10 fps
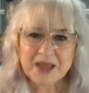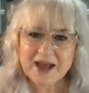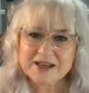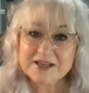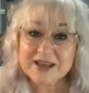
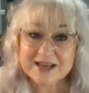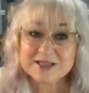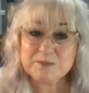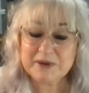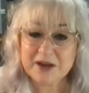And
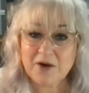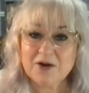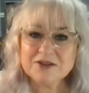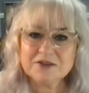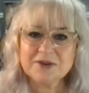it's
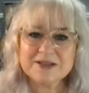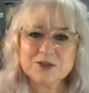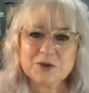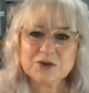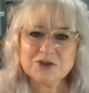because of
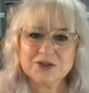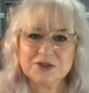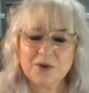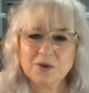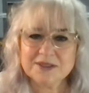his tortured
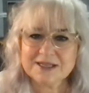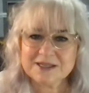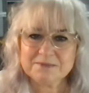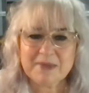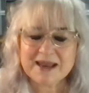soul and
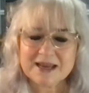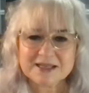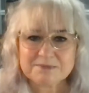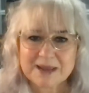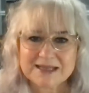
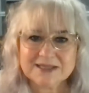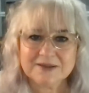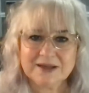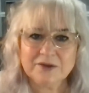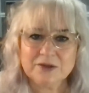his
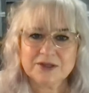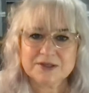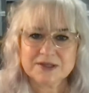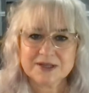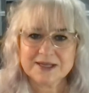mental
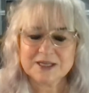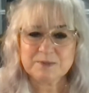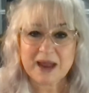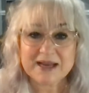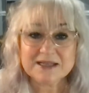illness that these
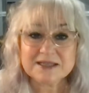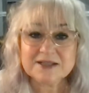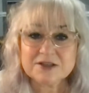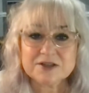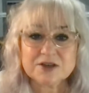
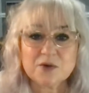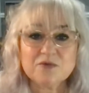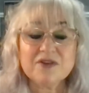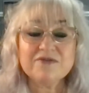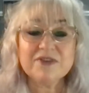paintings are so
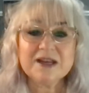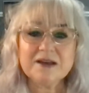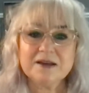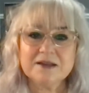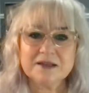
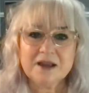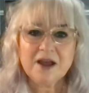revered